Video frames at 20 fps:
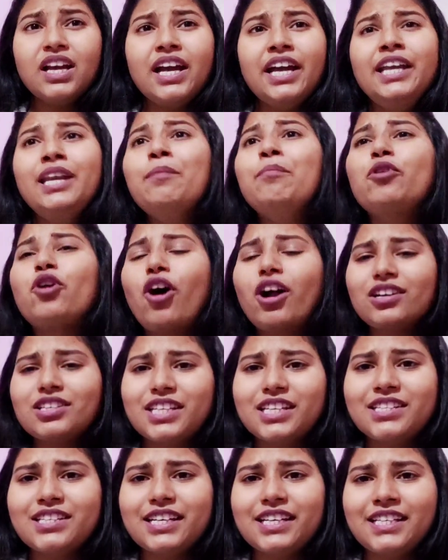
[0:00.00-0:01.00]
in a broad
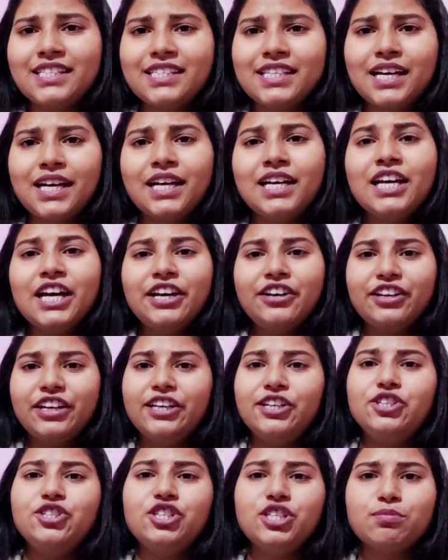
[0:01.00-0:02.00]
sense, it's a
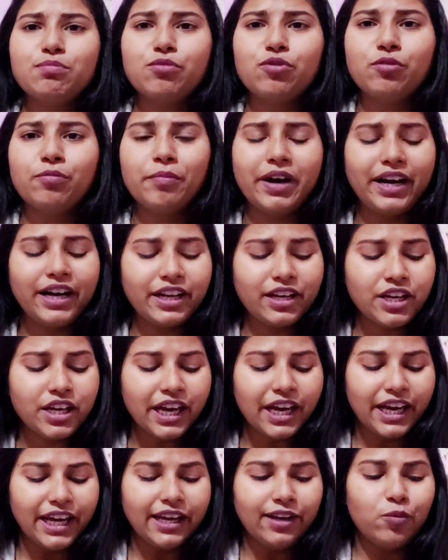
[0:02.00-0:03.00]
religious movement
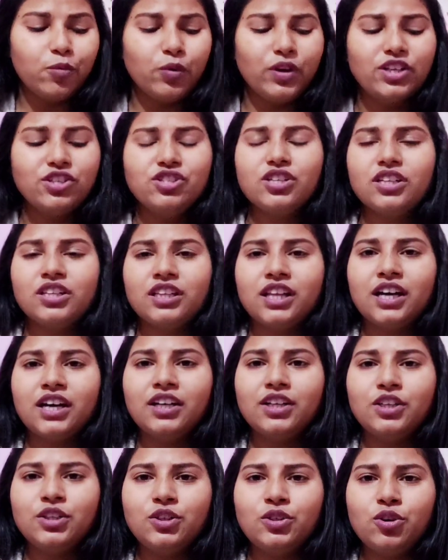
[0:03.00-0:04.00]
in which
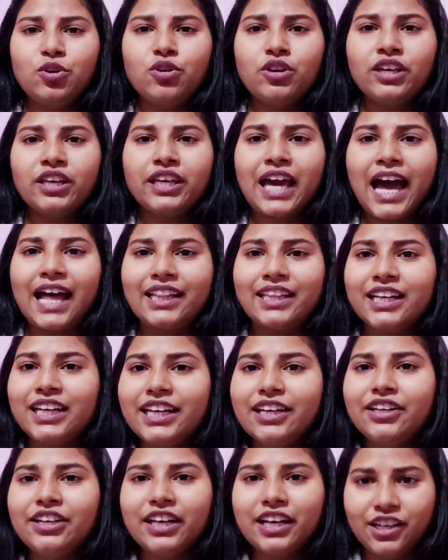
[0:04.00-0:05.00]
the
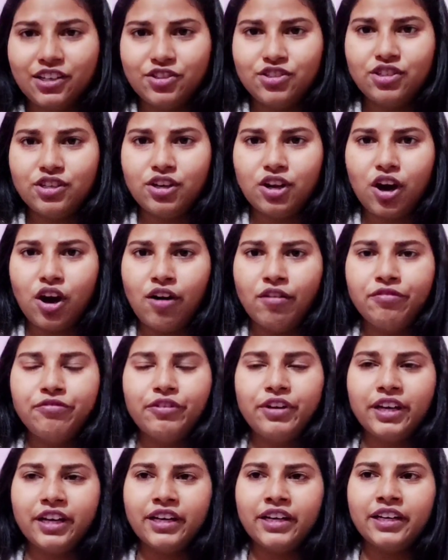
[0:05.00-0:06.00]
Catholic religion of
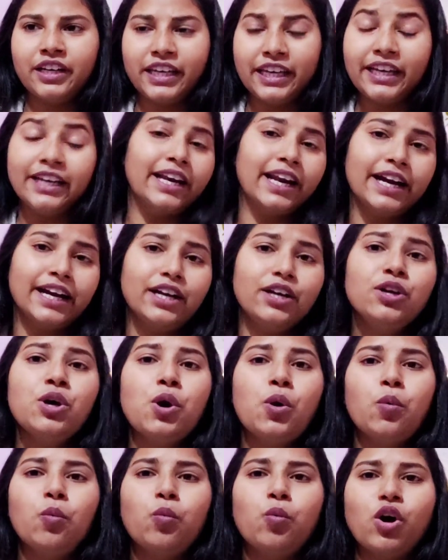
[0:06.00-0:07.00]
England
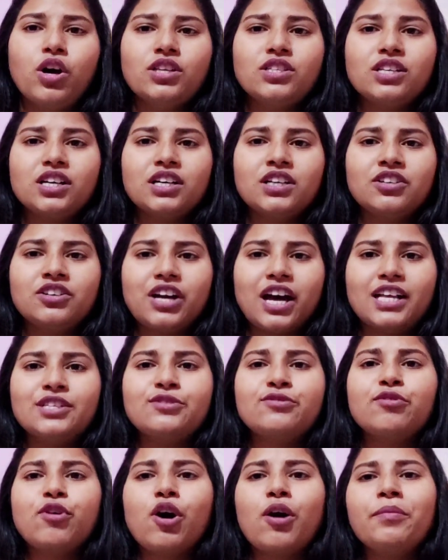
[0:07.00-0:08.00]
was
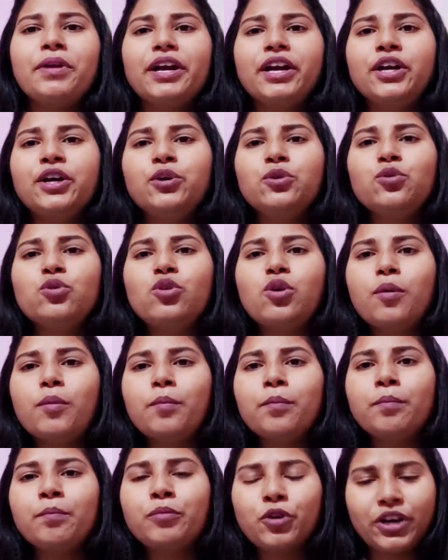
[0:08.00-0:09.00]
transformed into
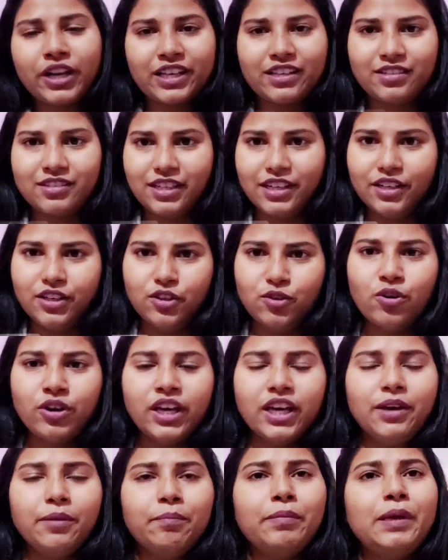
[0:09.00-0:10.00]
Protestant.
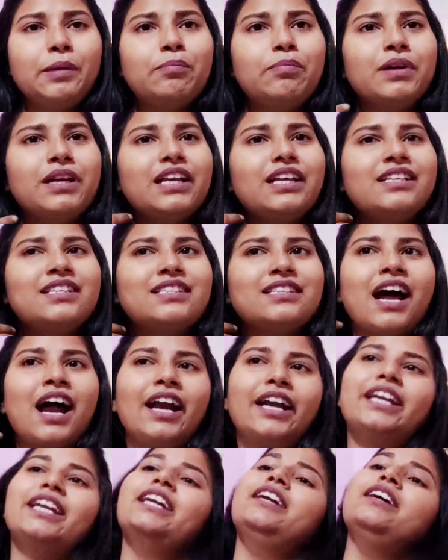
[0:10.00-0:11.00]
Okay, people
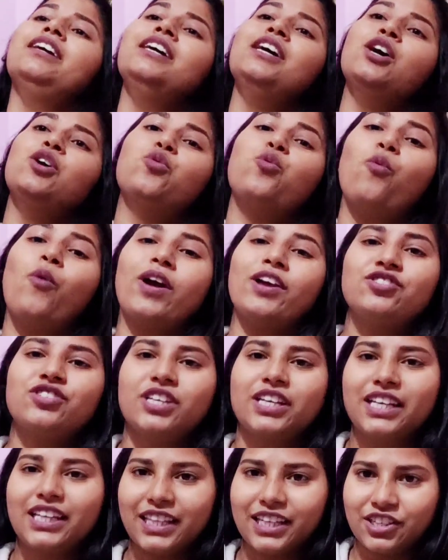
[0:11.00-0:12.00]
started
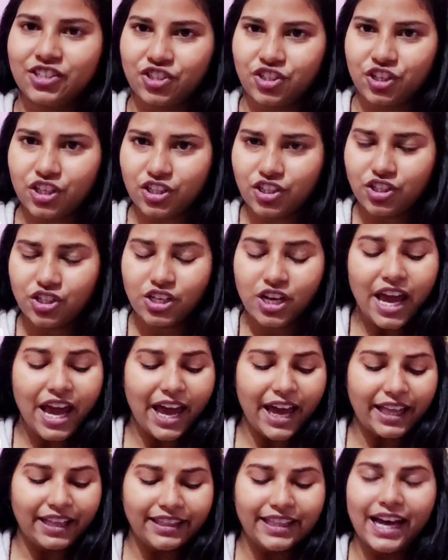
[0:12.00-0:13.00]
questioning the church,
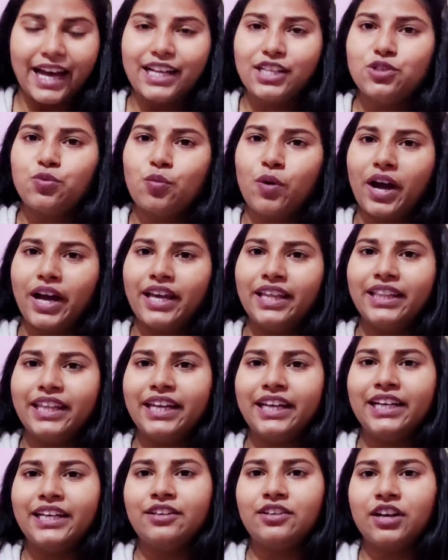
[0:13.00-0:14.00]
and that's why
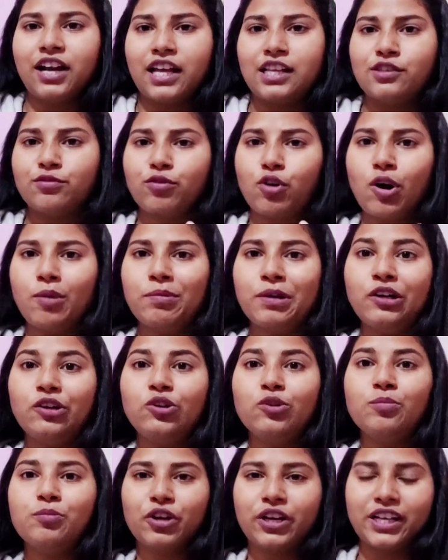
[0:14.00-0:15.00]
they transformed into
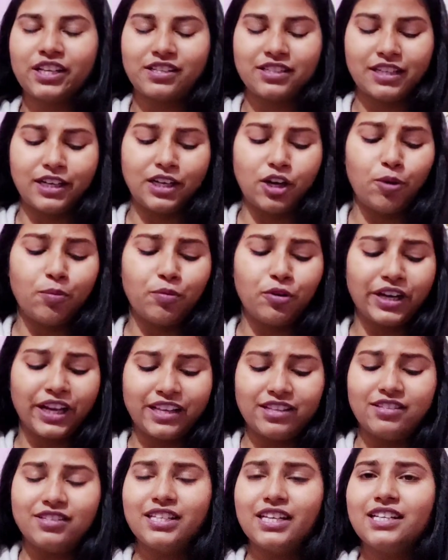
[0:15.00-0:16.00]
Protestant. Now
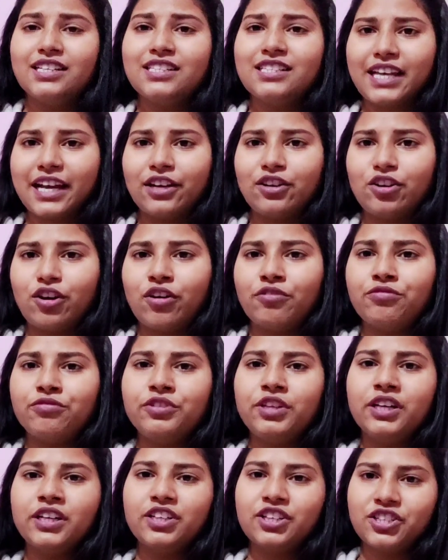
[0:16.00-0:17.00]
Protestant sect of
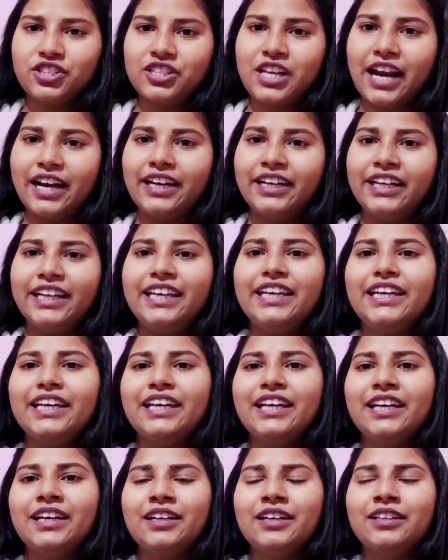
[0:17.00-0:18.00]
the Christianity,
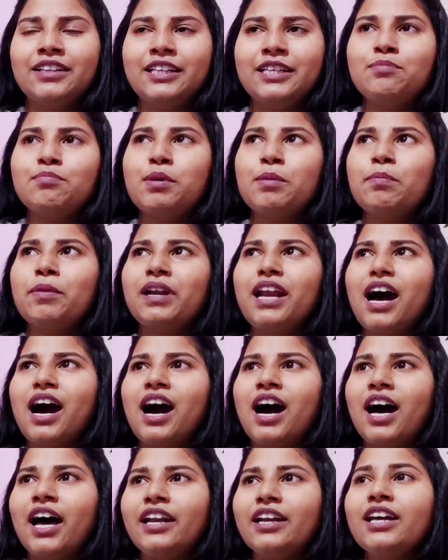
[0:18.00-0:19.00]
these people
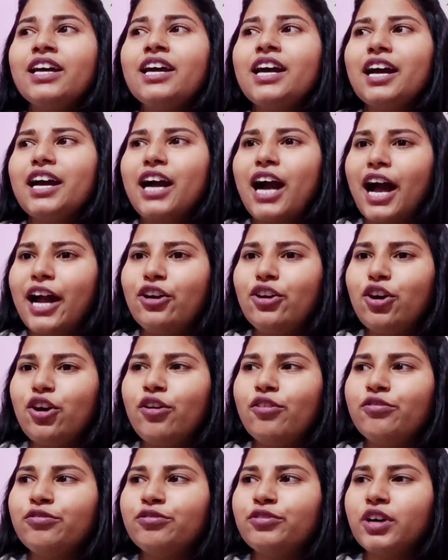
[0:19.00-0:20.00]
are kind
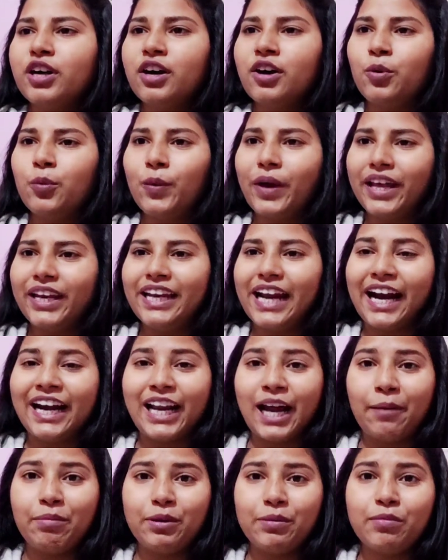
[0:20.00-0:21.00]
of very
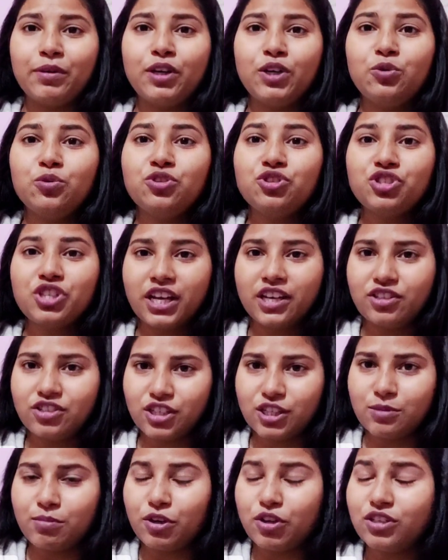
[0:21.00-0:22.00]
adaptable to
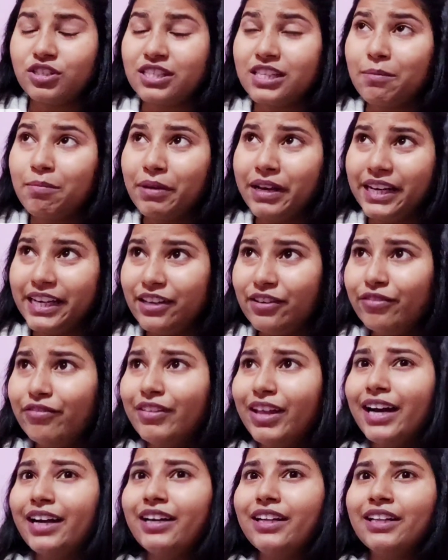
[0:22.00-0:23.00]
changes, because they believe
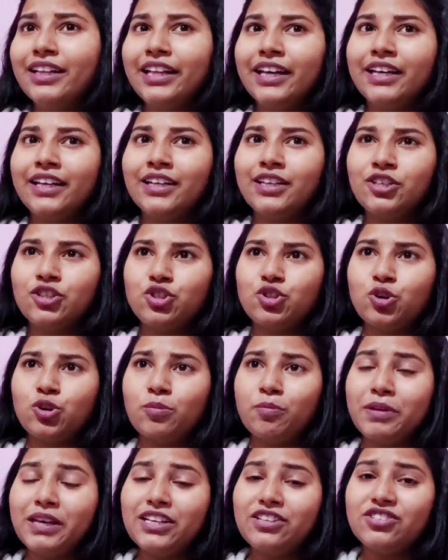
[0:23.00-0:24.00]
that there
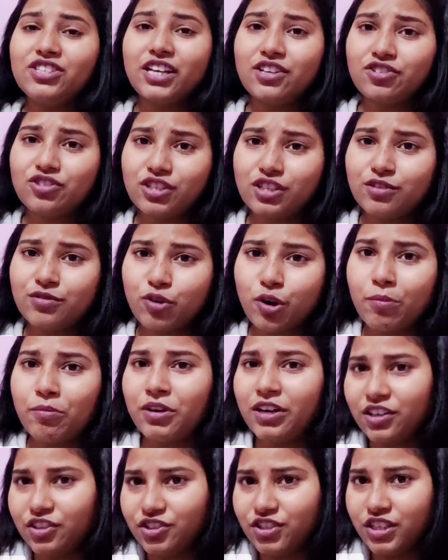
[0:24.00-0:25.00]
should be changes from
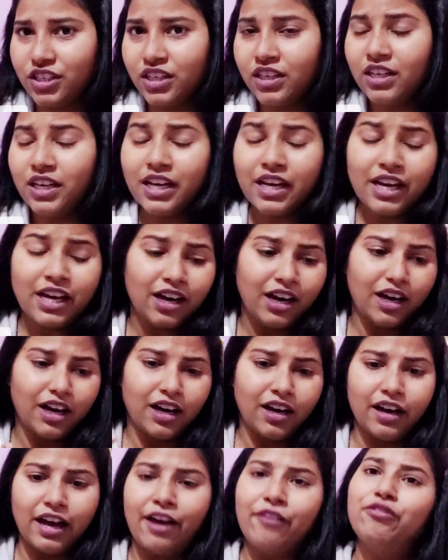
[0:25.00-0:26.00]
religion
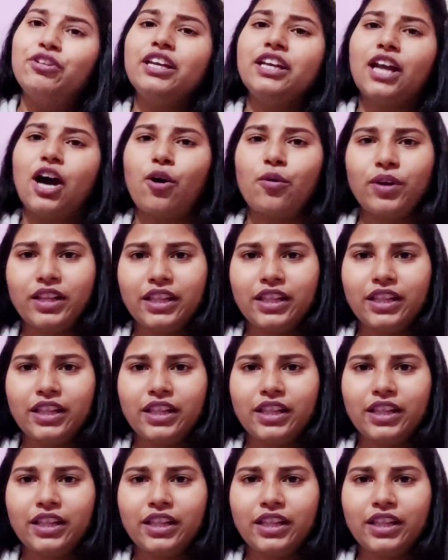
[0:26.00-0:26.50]
every now